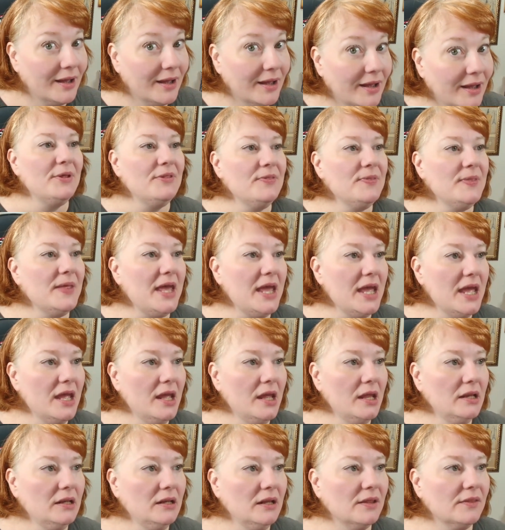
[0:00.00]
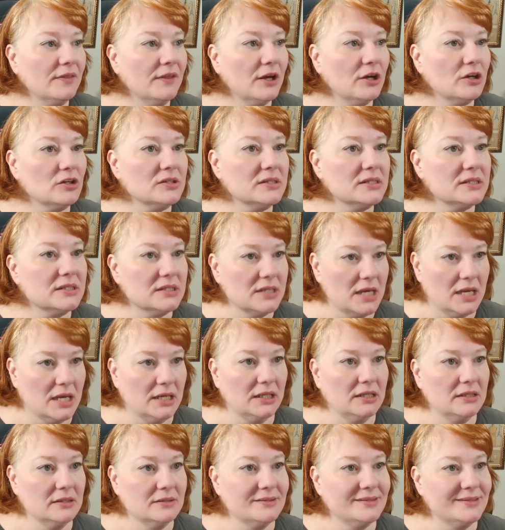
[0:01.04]
But then there's
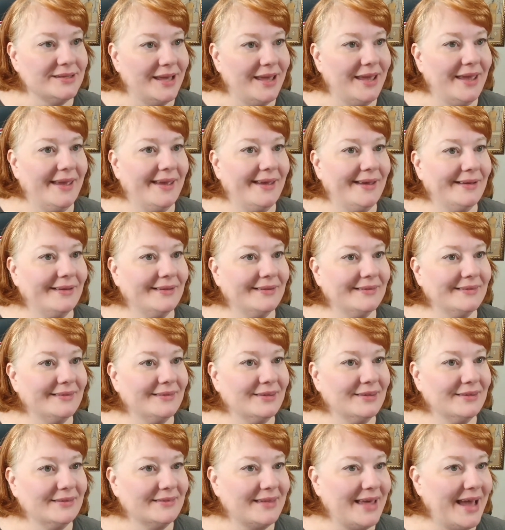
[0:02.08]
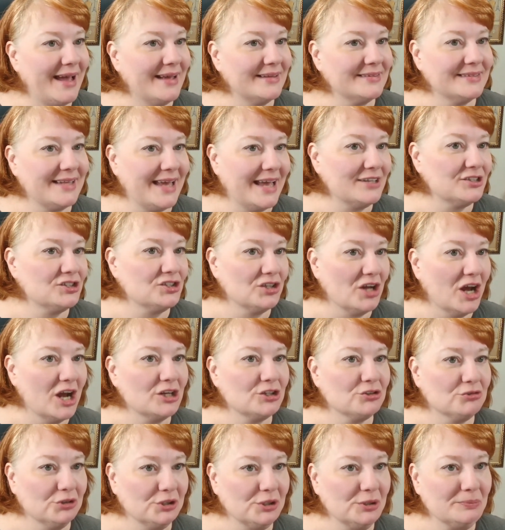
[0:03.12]
studies saying that that's not
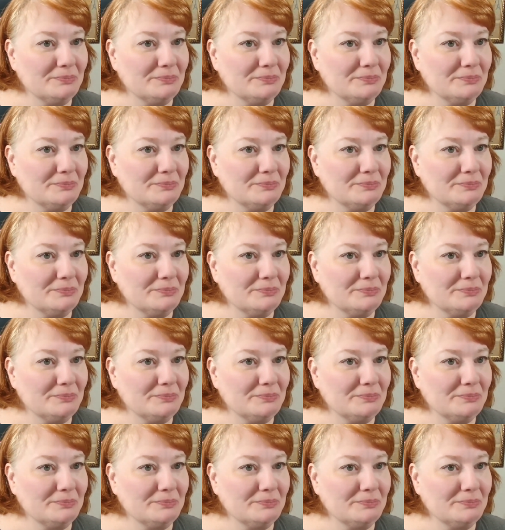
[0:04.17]
true.